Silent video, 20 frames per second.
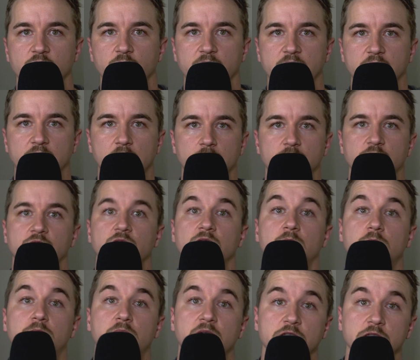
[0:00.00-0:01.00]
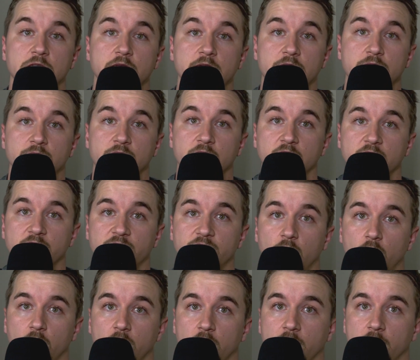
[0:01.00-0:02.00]
when it comes to the budget that you can
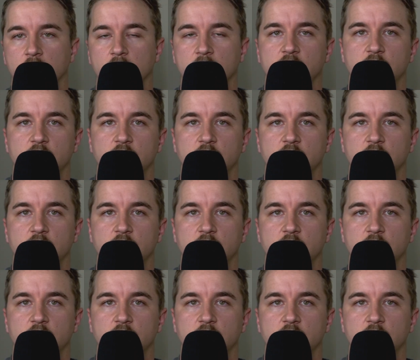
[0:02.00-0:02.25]
afford.